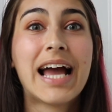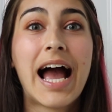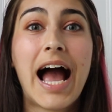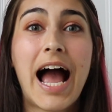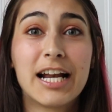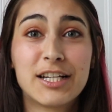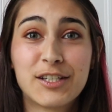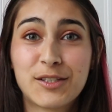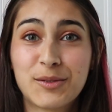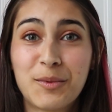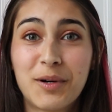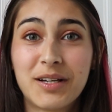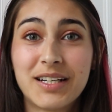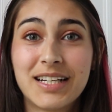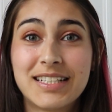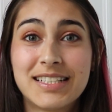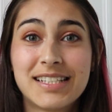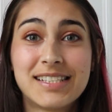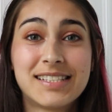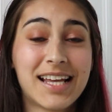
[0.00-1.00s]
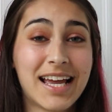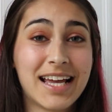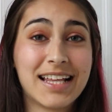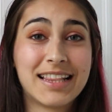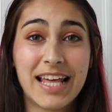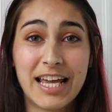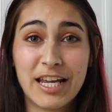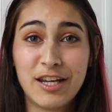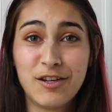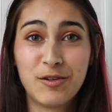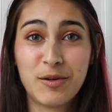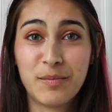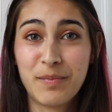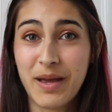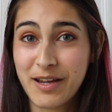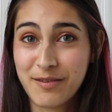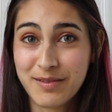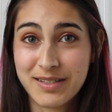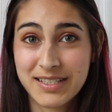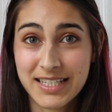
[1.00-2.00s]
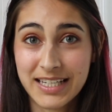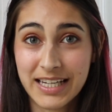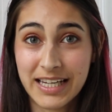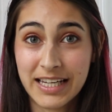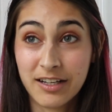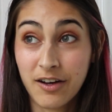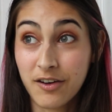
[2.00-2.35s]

yeah, I just wanted to say thank you to PenguinTeen,